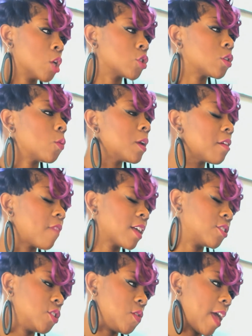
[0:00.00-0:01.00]
So what
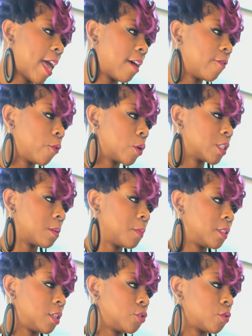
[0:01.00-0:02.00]
advice do you have for some
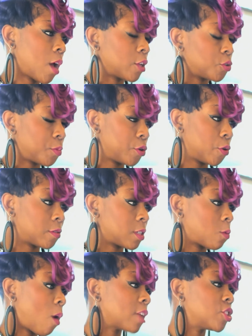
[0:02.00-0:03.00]
potential entrepreneurs
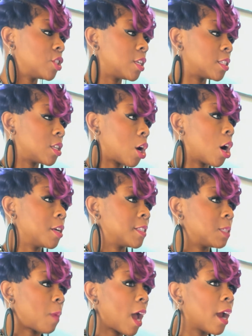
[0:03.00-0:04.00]
that's watching this and are
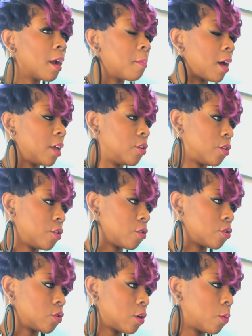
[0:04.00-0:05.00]
inspired by,
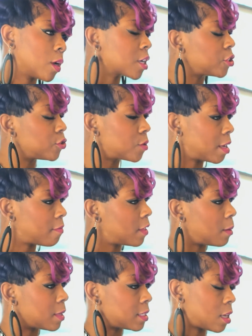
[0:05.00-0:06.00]
your story? What could you give
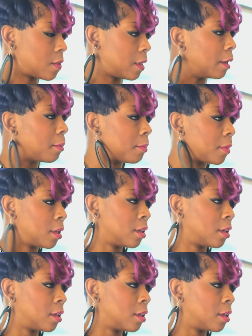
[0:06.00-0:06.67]
them and tell them?